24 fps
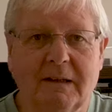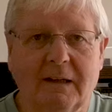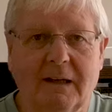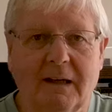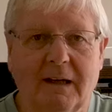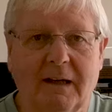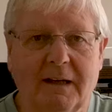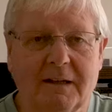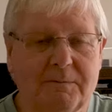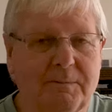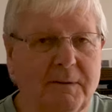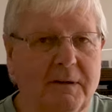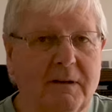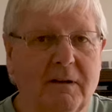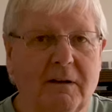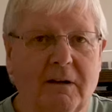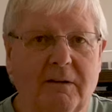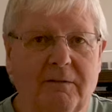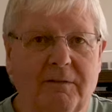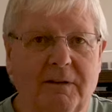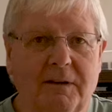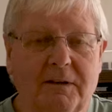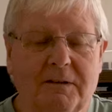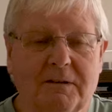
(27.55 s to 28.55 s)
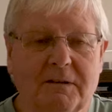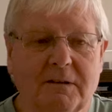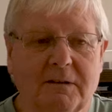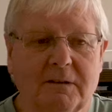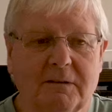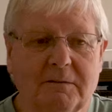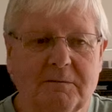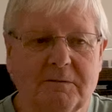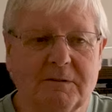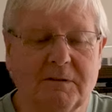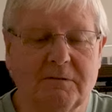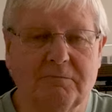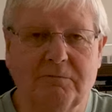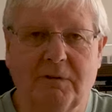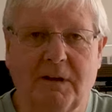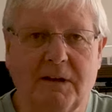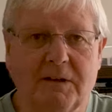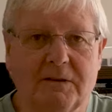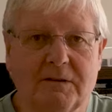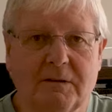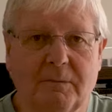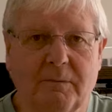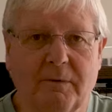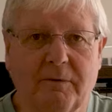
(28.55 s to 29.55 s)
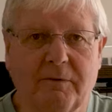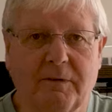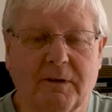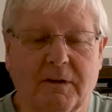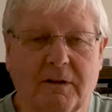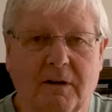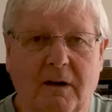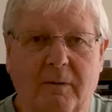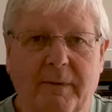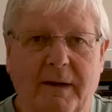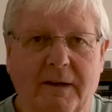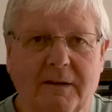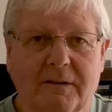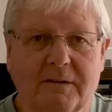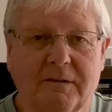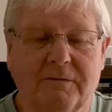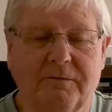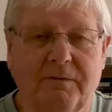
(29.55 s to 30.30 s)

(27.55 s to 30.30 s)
It's been lovely to read some of the comments,